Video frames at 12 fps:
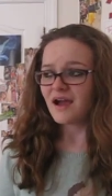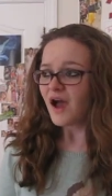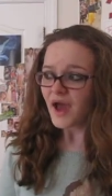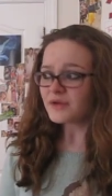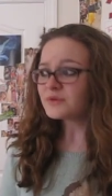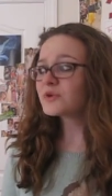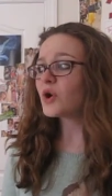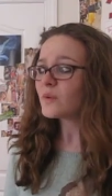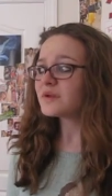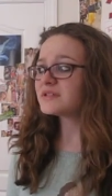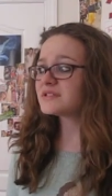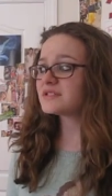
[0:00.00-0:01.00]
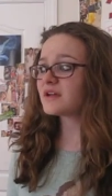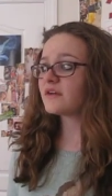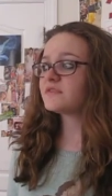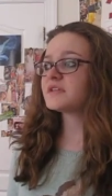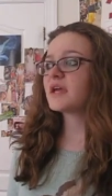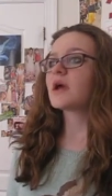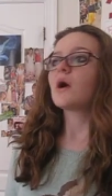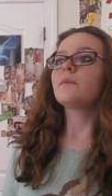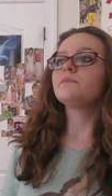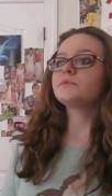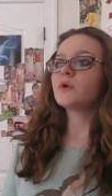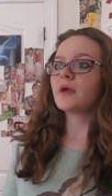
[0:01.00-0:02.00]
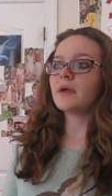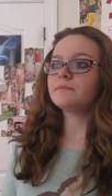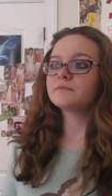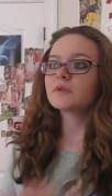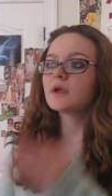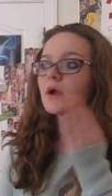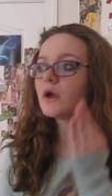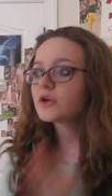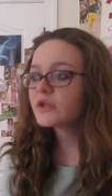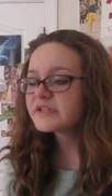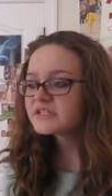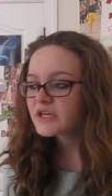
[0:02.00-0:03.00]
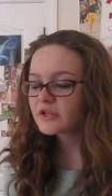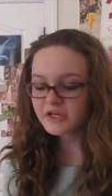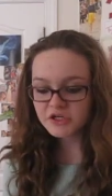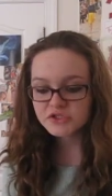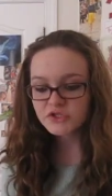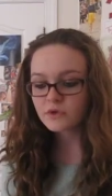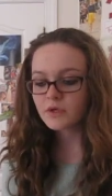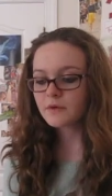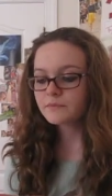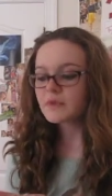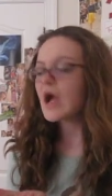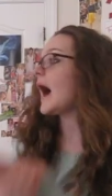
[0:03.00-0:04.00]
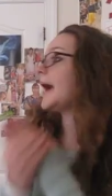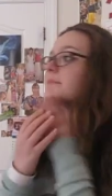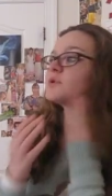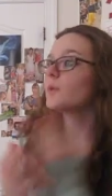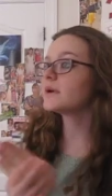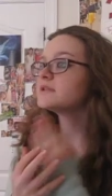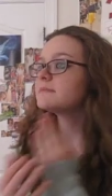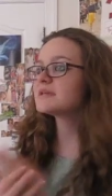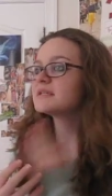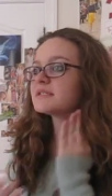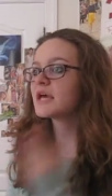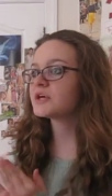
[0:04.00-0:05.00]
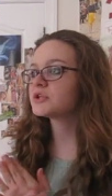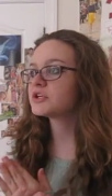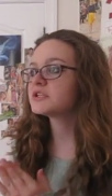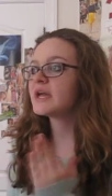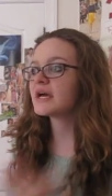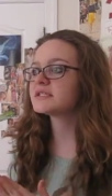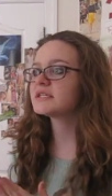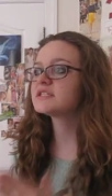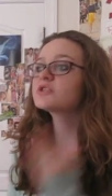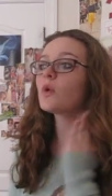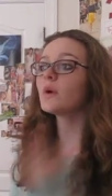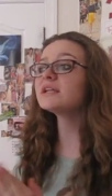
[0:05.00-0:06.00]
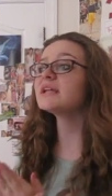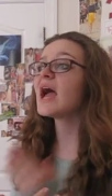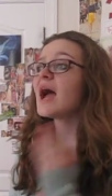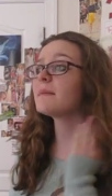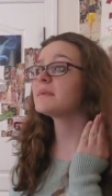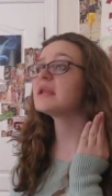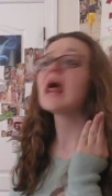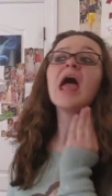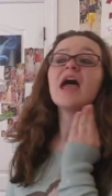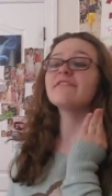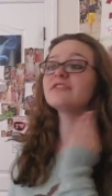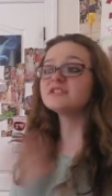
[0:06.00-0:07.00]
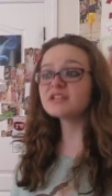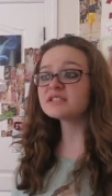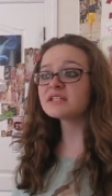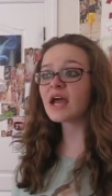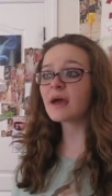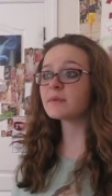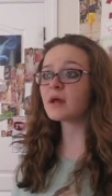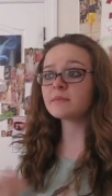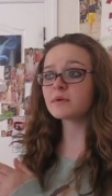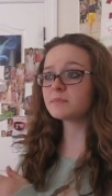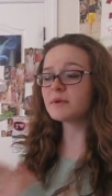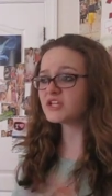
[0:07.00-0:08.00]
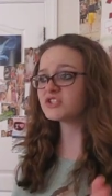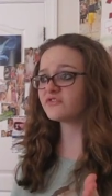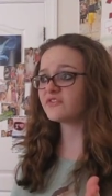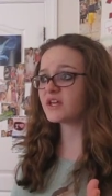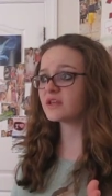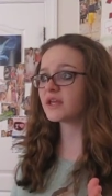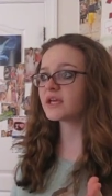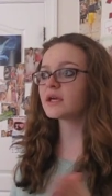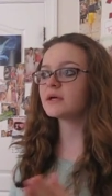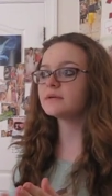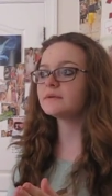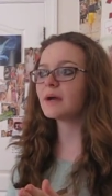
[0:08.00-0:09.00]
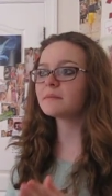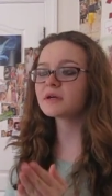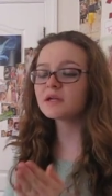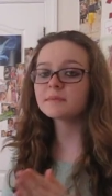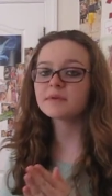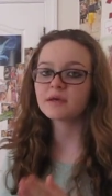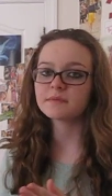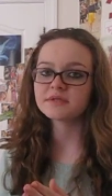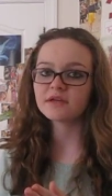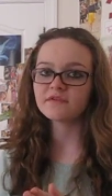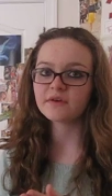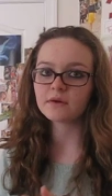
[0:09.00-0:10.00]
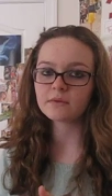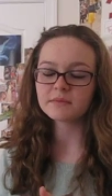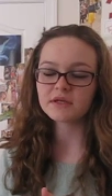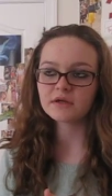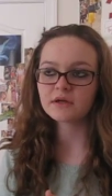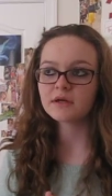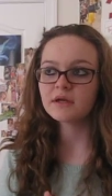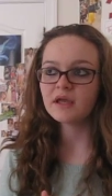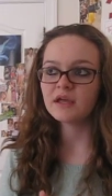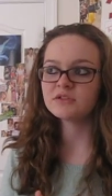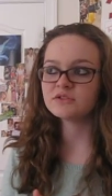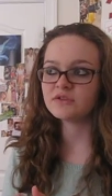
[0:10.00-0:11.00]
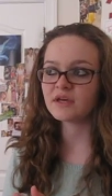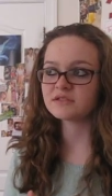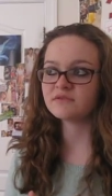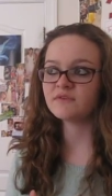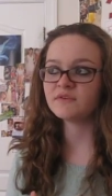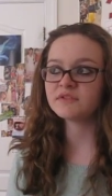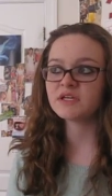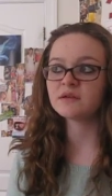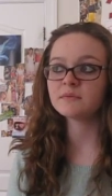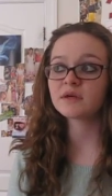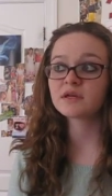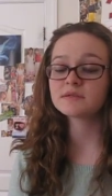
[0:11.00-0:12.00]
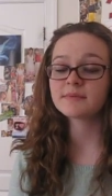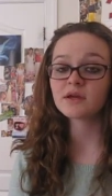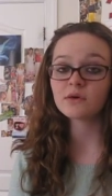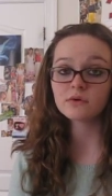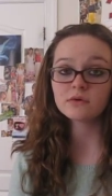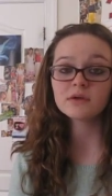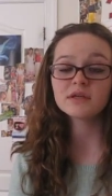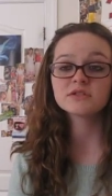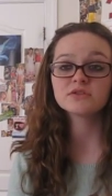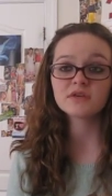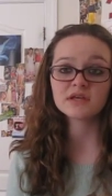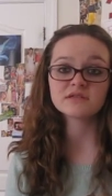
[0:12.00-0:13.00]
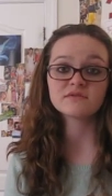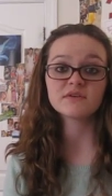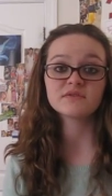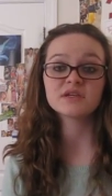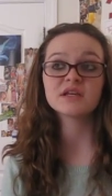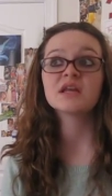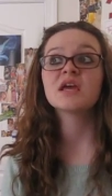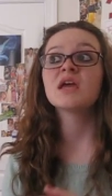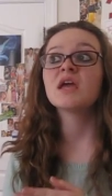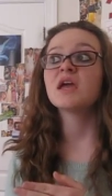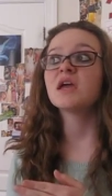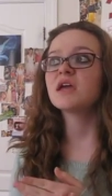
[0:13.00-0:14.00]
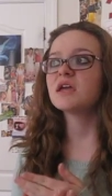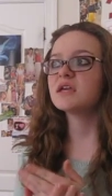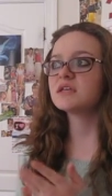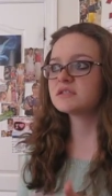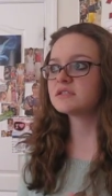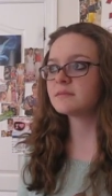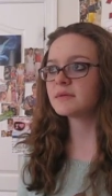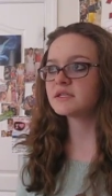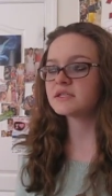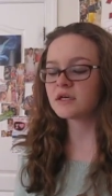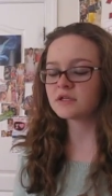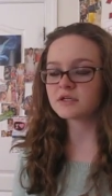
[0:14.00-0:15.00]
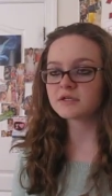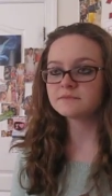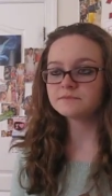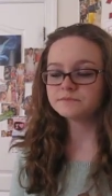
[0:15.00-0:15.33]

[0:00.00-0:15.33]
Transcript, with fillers: I don't go into stuff saying, Okay. Glendale, Arizona. I'm going to meet Taylor. Yes, it's going to happen. If it doesn't happen, I'm going to pitch a fit. Like, I'm going to be upset if I don't meet her in 2015 because my goal in 2015 is to meet Taylor.